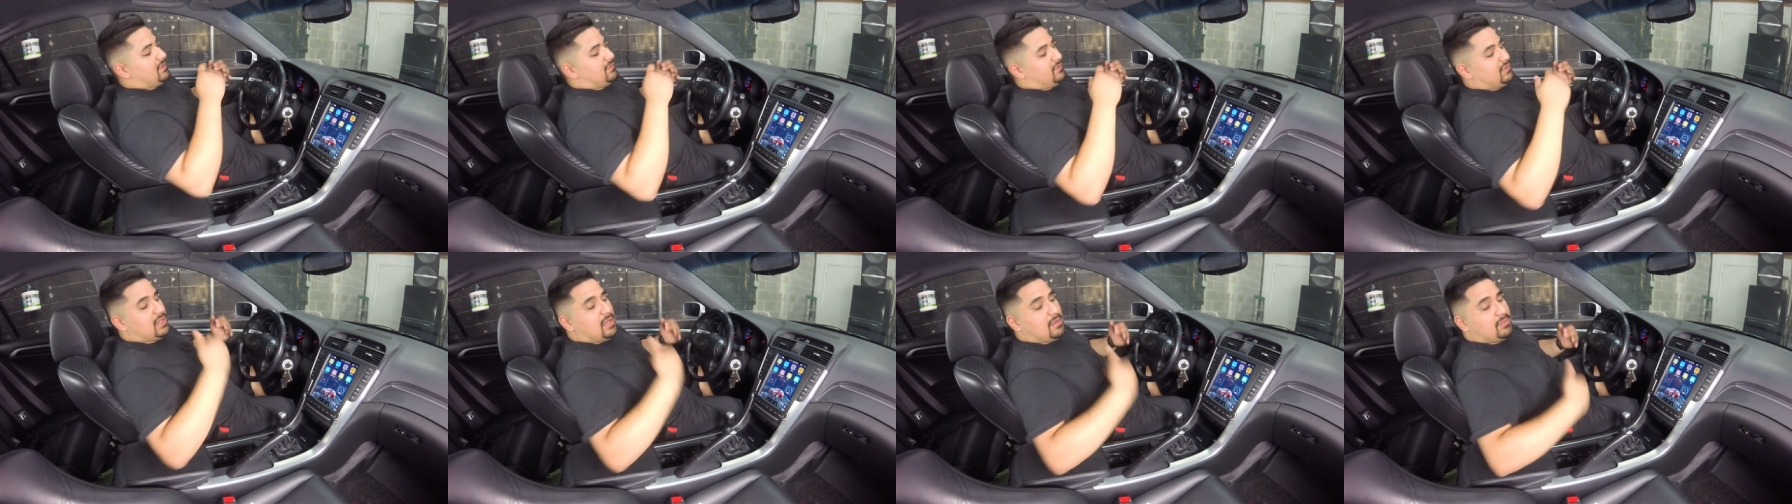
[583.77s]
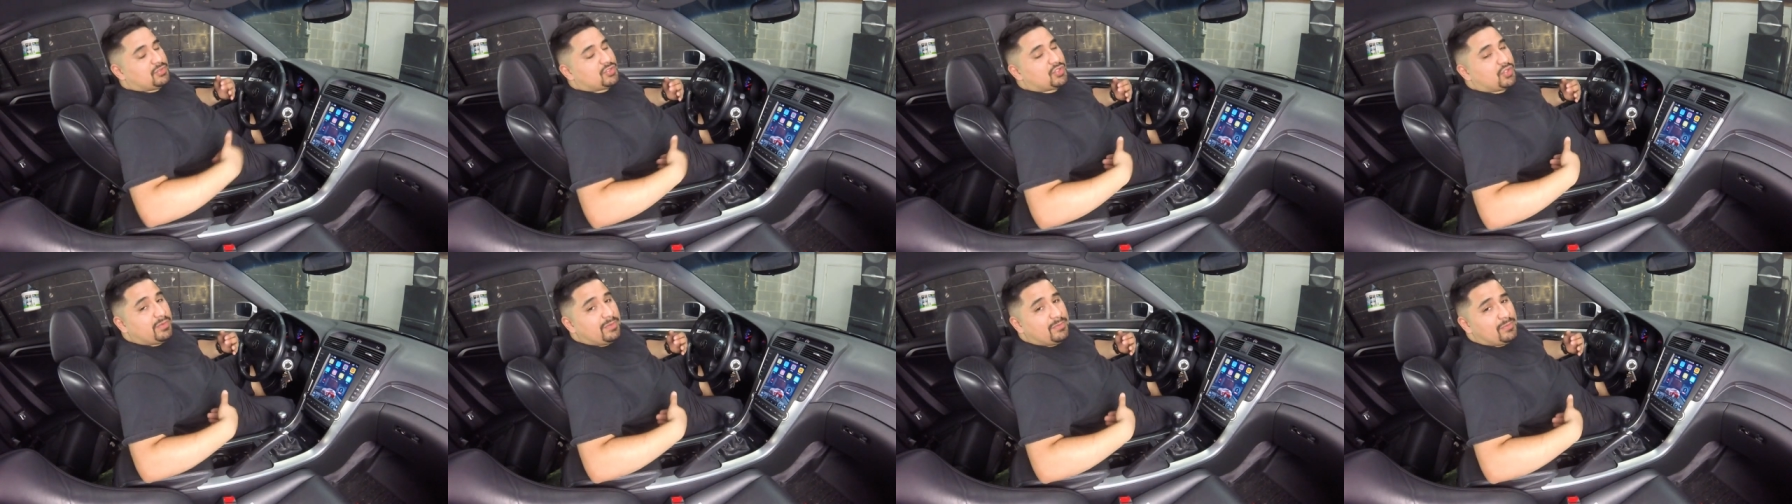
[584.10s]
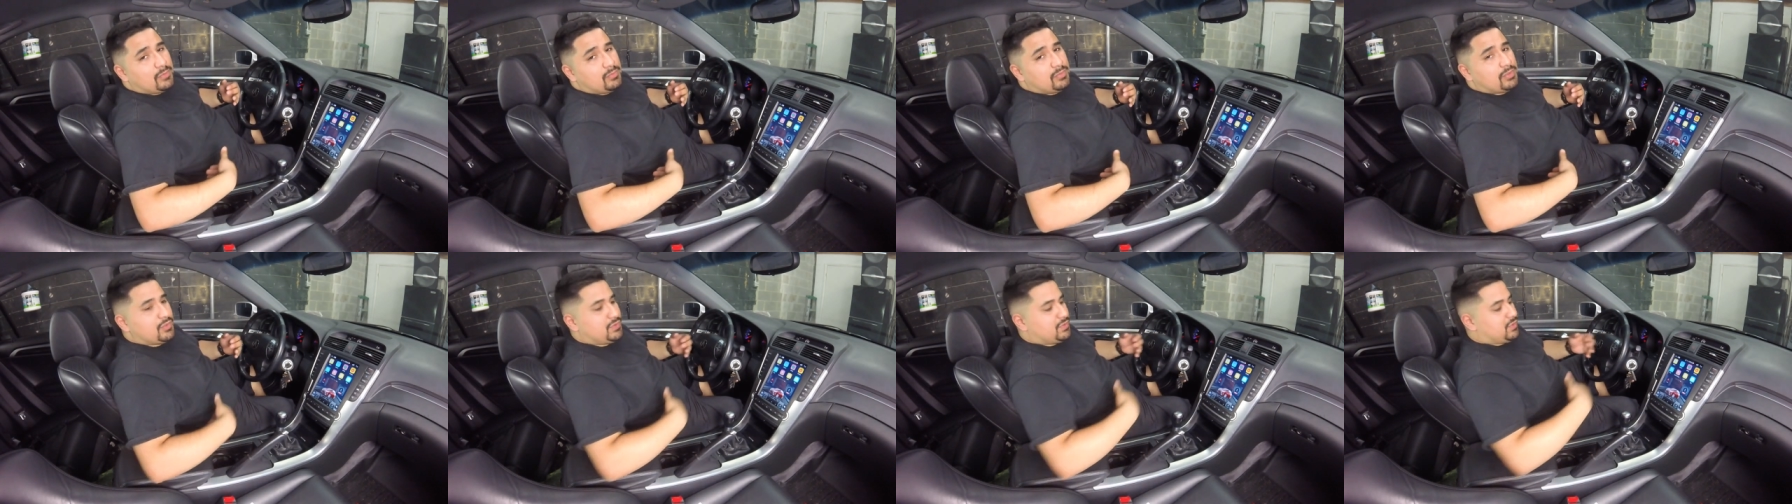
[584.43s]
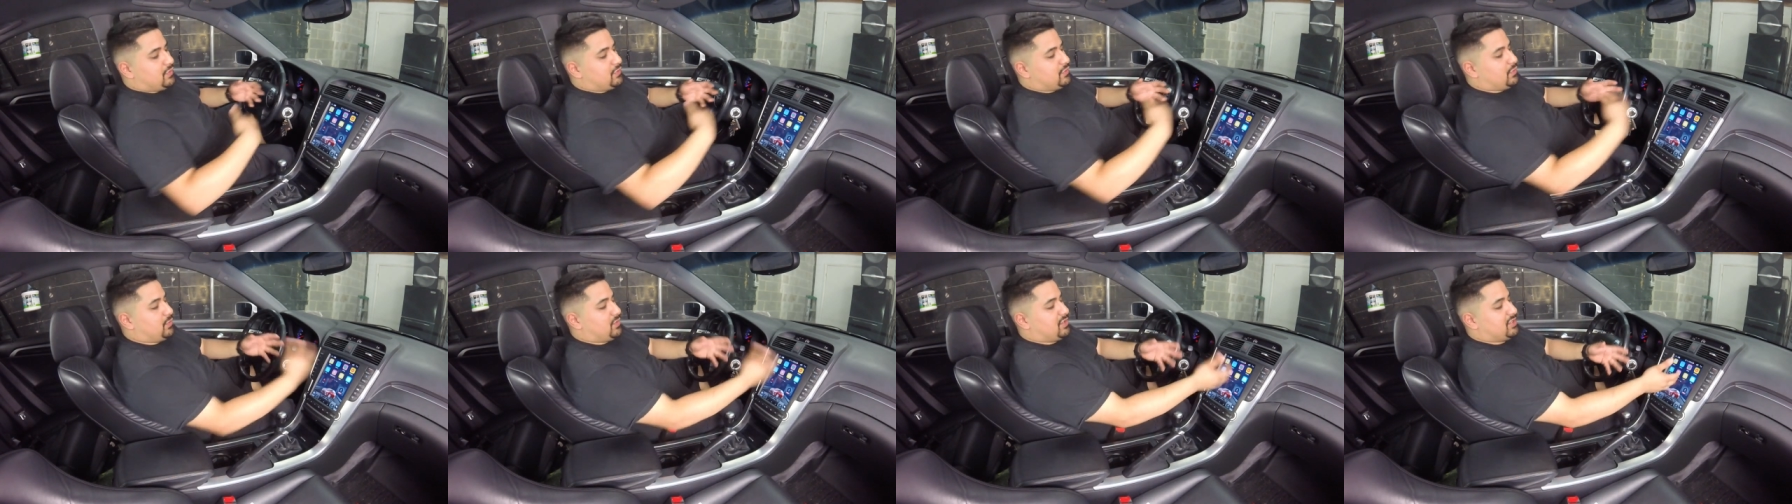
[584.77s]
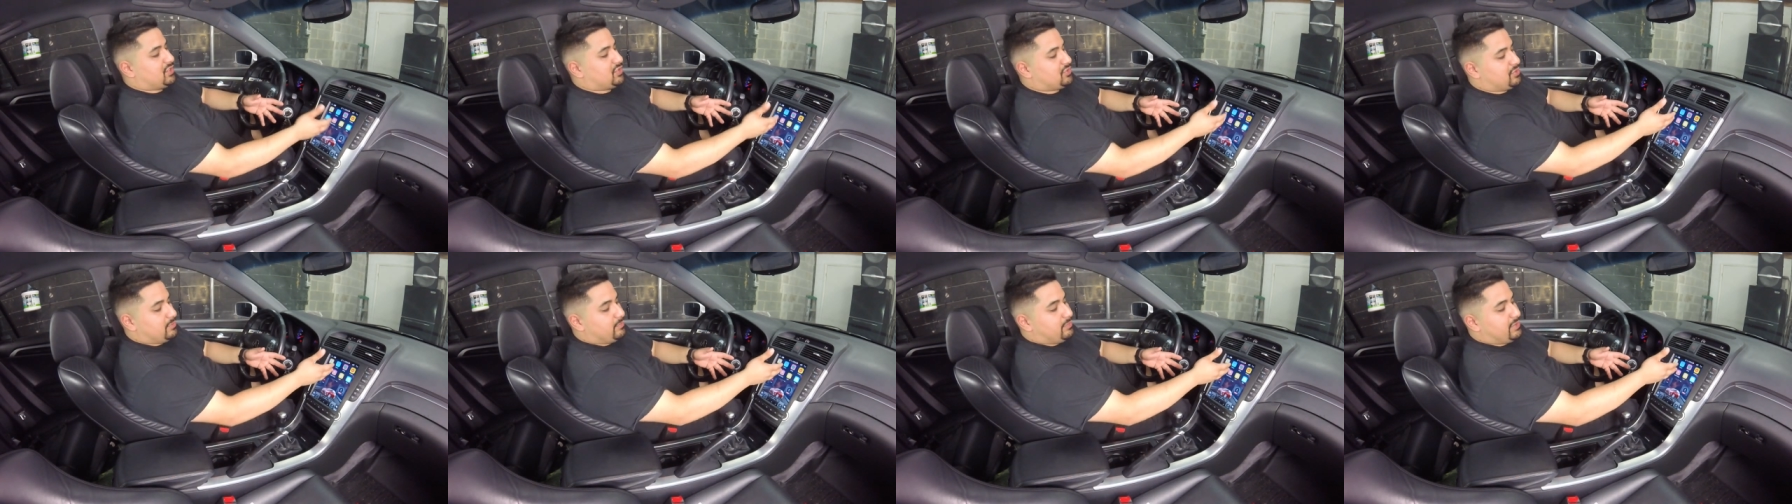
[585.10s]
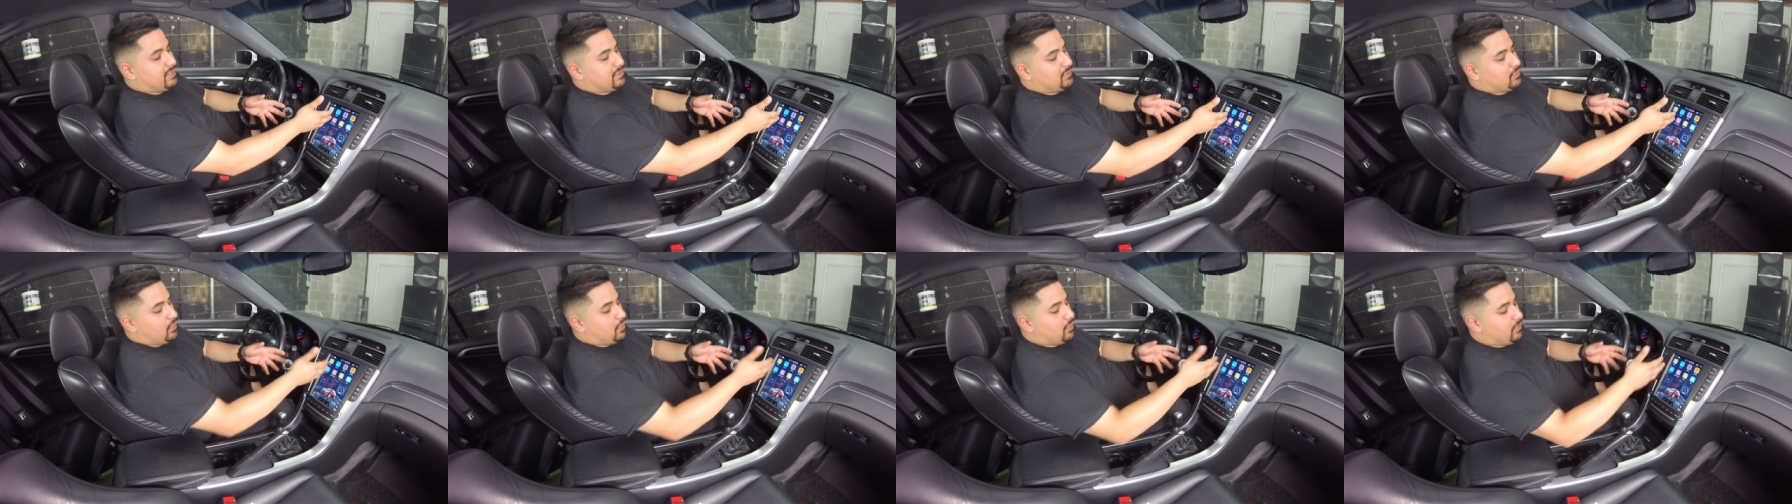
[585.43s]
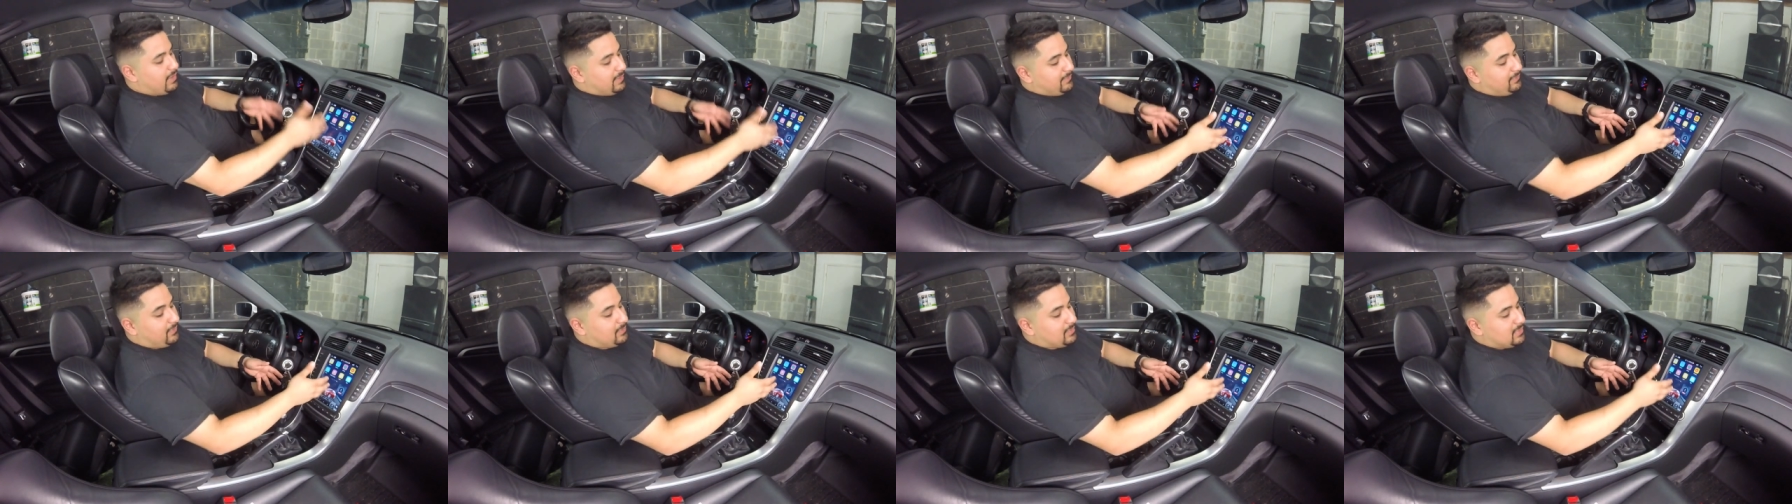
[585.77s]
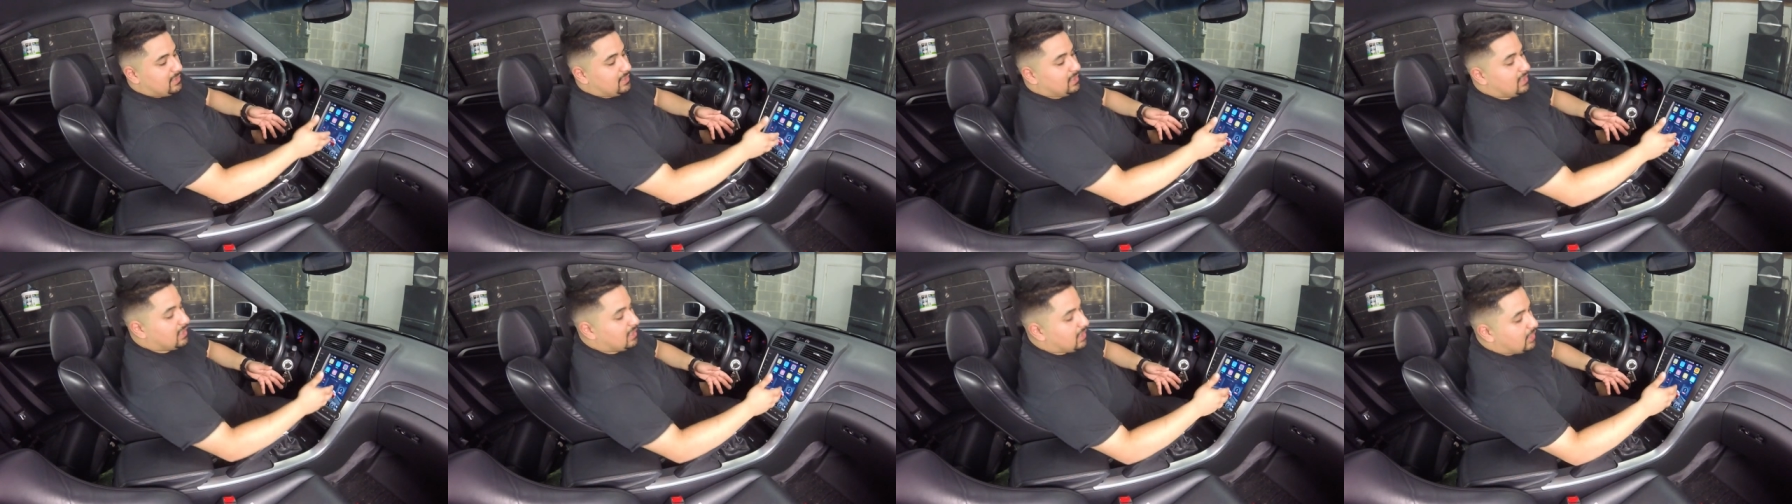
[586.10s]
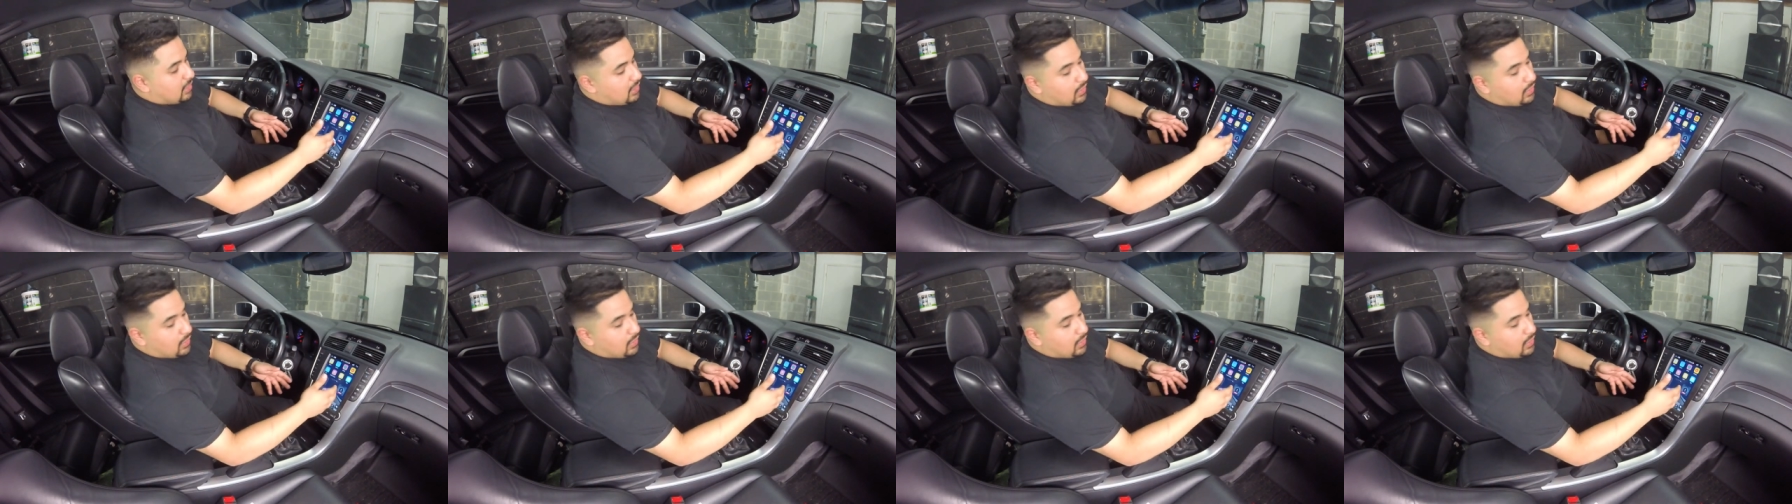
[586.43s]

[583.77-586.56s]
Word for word: if you're not streaming from Bluetooth, you want to stream Pandora right from the